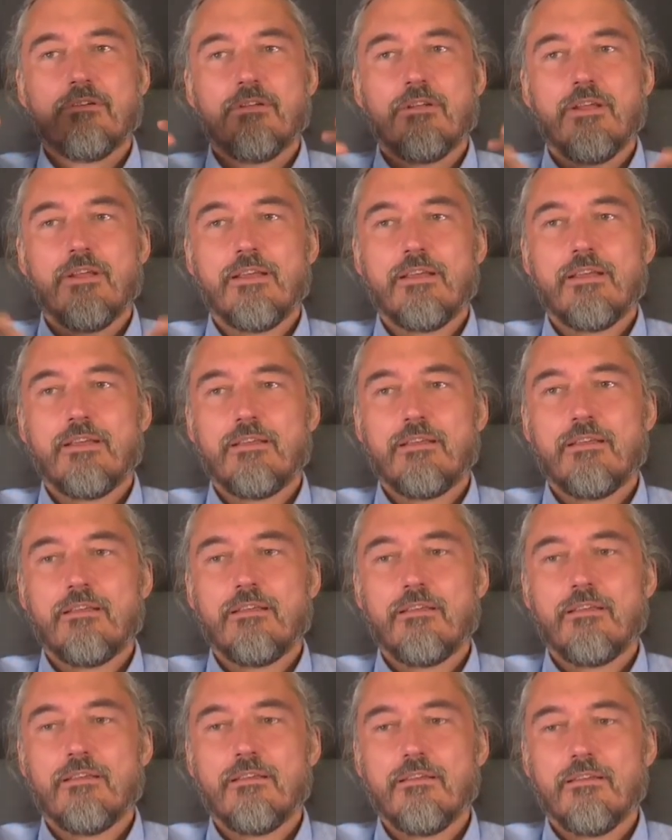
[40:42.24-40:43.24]
there
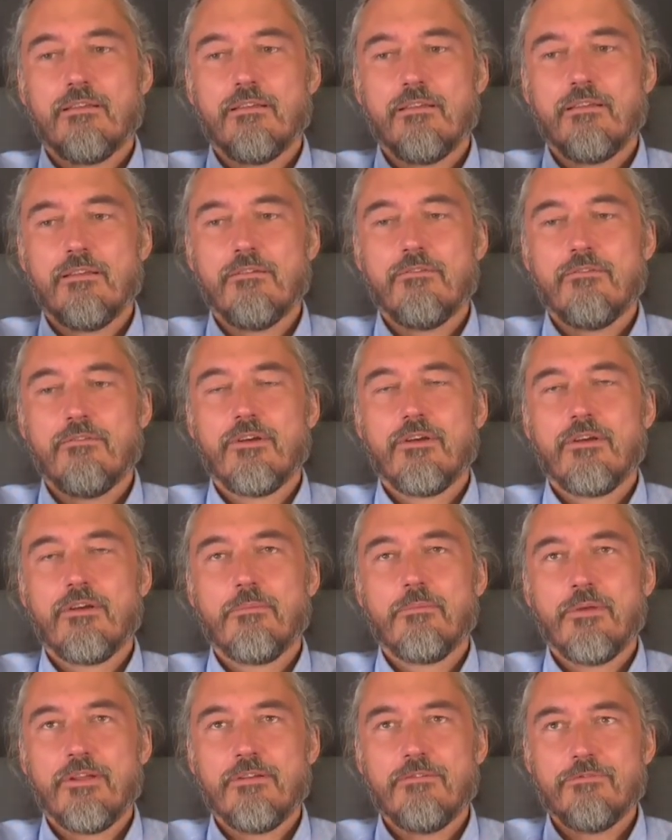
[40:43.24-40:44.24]
are very
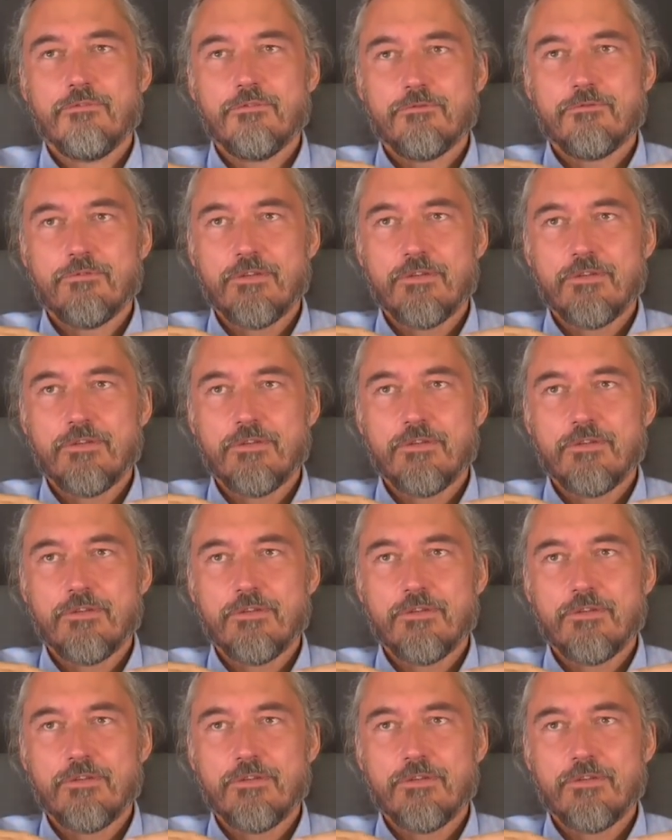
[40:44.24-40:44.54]
painful